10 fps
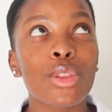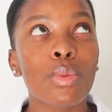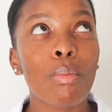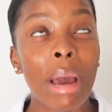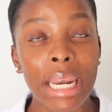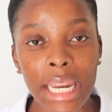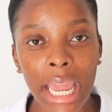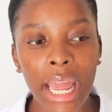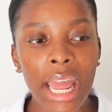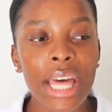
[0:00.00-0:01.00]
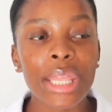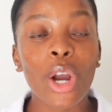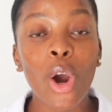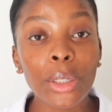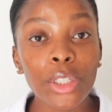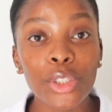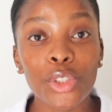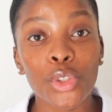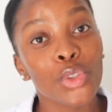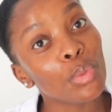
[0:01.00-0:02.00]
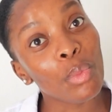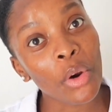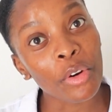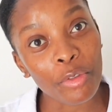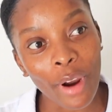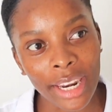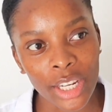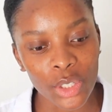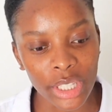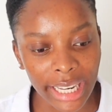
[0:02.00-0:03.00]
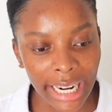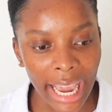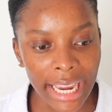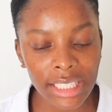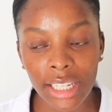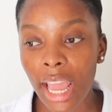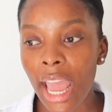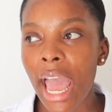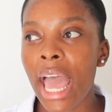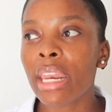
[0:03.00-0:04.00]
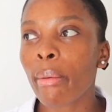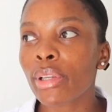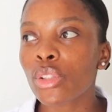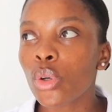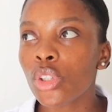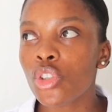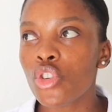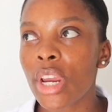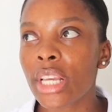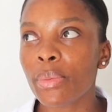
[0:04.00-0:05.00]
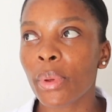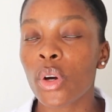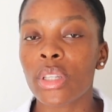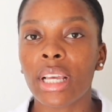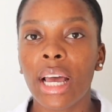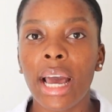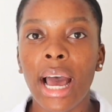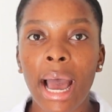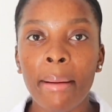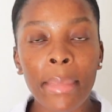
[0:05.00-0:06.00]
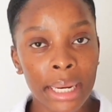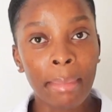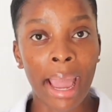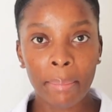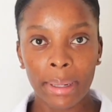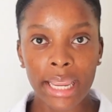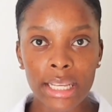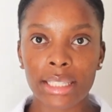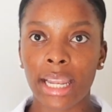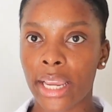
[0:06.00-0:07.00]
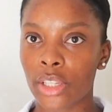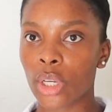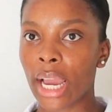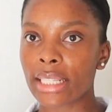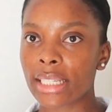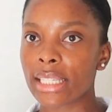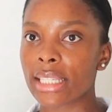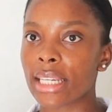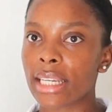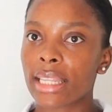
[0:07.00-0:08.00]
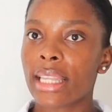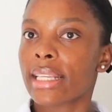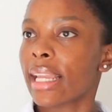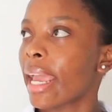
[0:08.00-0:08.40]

Monday. The content is due tomorrow, Friday, to the client. And I was so stressed because in my place, like, as you guys can see, there's